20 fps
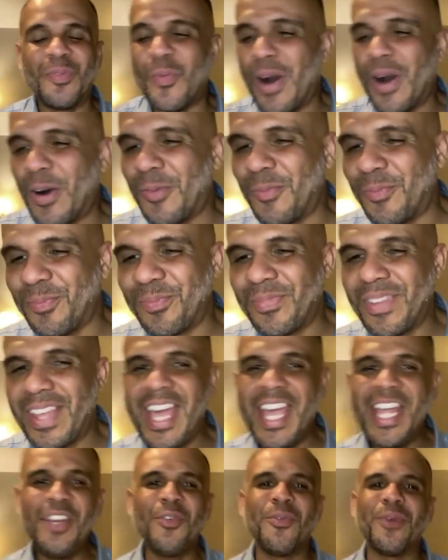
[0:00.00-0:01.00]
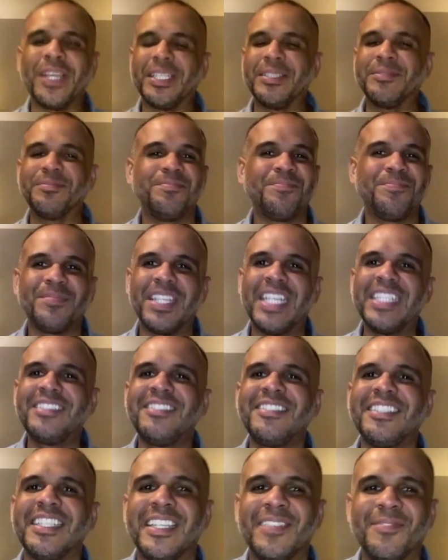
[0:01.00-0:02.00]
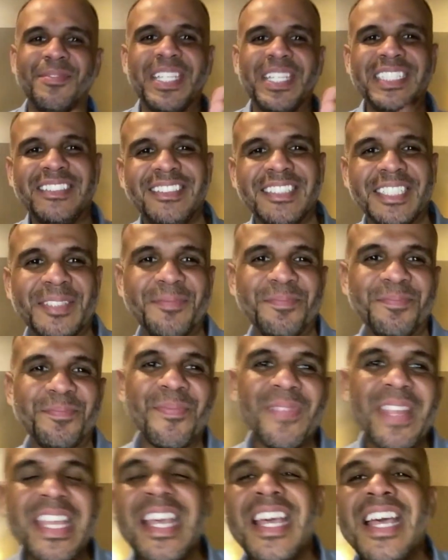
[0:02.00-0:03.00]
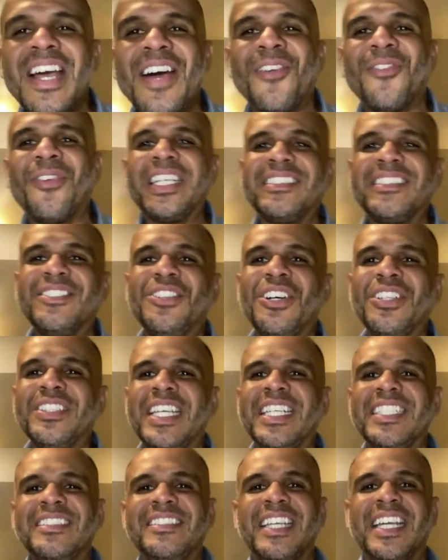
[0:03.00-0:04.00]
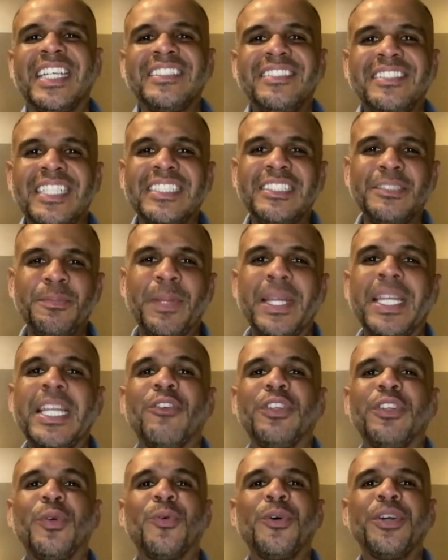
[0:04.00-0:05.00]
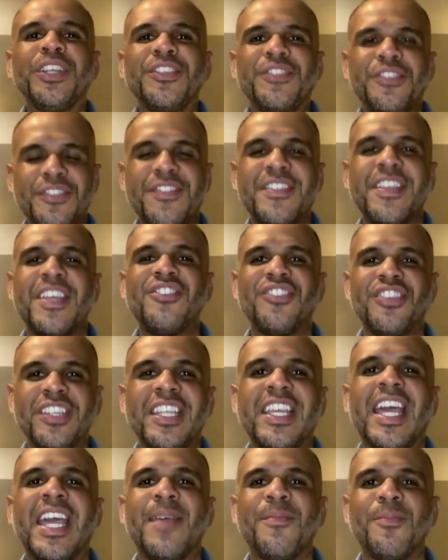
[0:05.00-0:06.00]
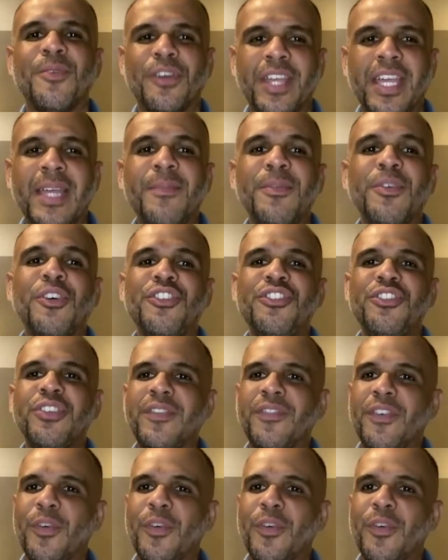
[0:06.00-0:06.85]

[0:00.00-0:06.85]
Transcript: wow. Anyway, let's see, let's see. Right, it's not the end yet. Let's play now the word association game. Okay, I'm going oh my to